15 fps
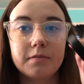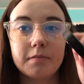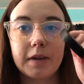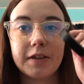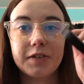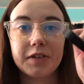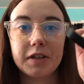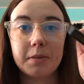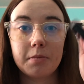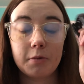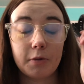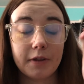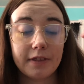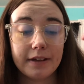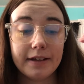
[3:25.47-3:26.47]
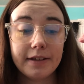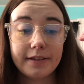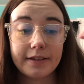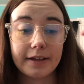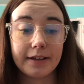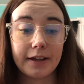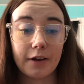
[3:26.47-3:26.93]
my sleep with this
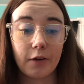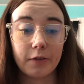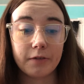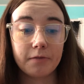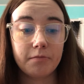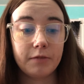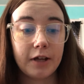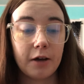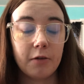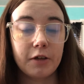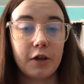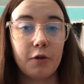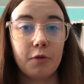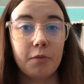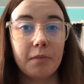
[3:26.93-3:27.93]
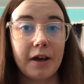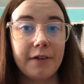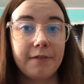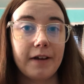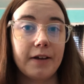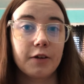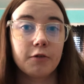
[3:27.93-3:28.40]
and then i'll tell you my
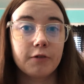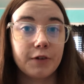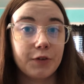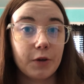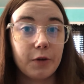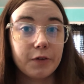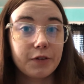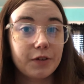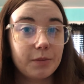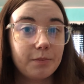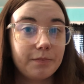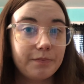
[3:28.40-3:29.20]
final results